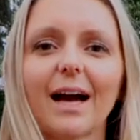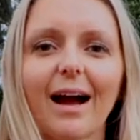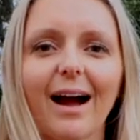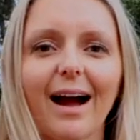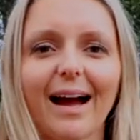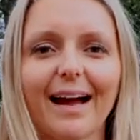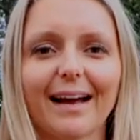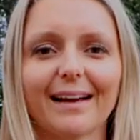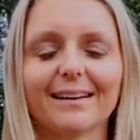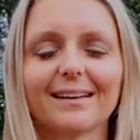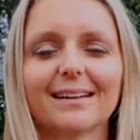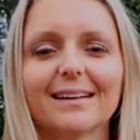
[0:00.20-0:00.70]

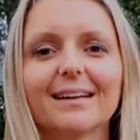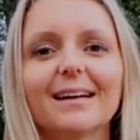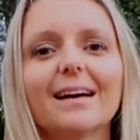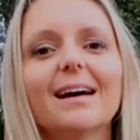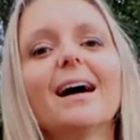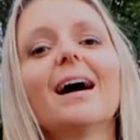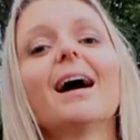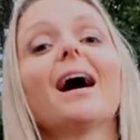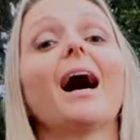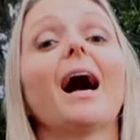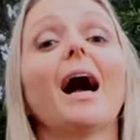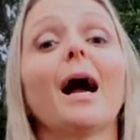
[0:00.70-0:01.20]
Hi,
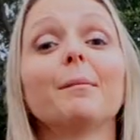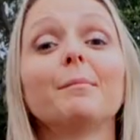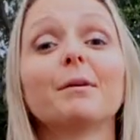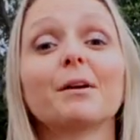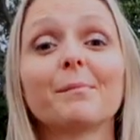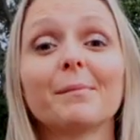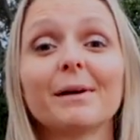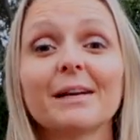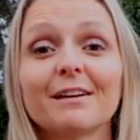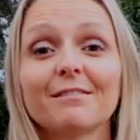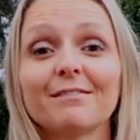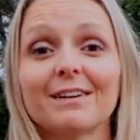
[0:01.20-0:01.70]
I'm your
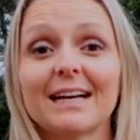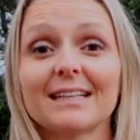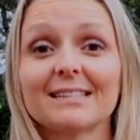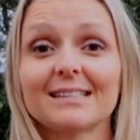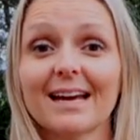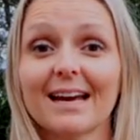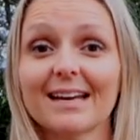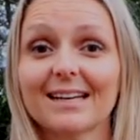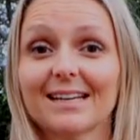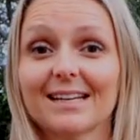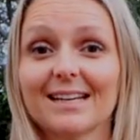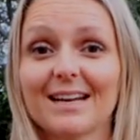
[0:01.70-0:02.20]
Irminne Van
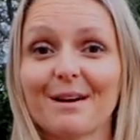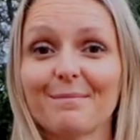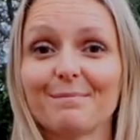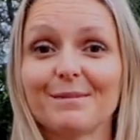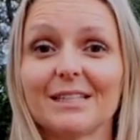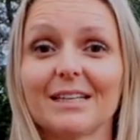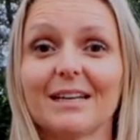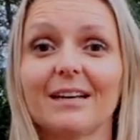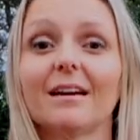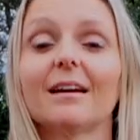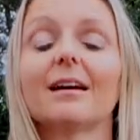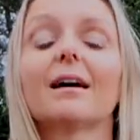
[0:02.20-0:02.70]
Dyken,
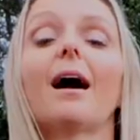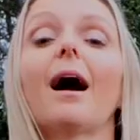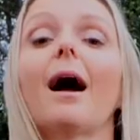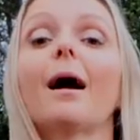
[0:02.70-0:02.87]
MD.